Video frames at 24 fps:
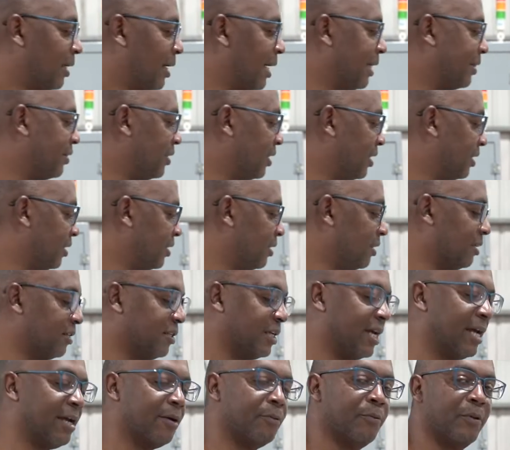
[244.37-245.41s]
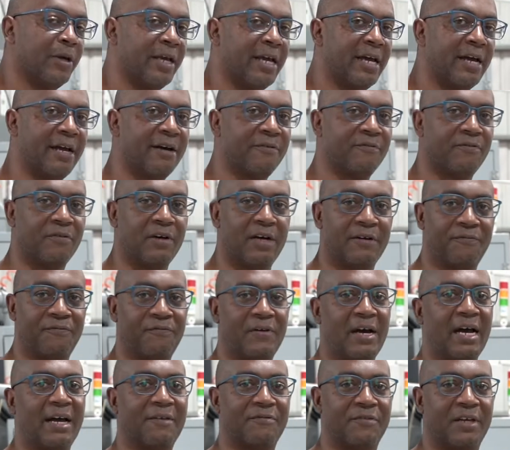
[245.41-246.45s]
At the end of the day, we have a
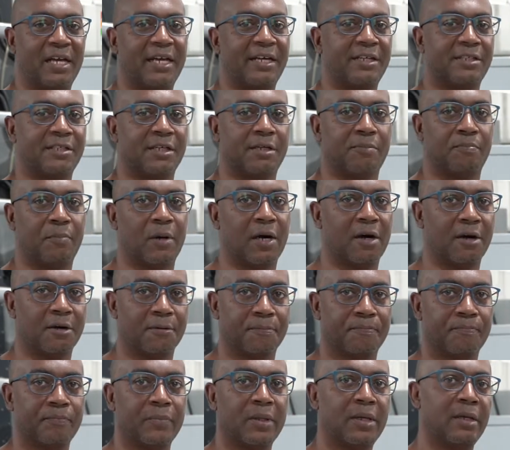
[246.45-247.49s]
5 kg part.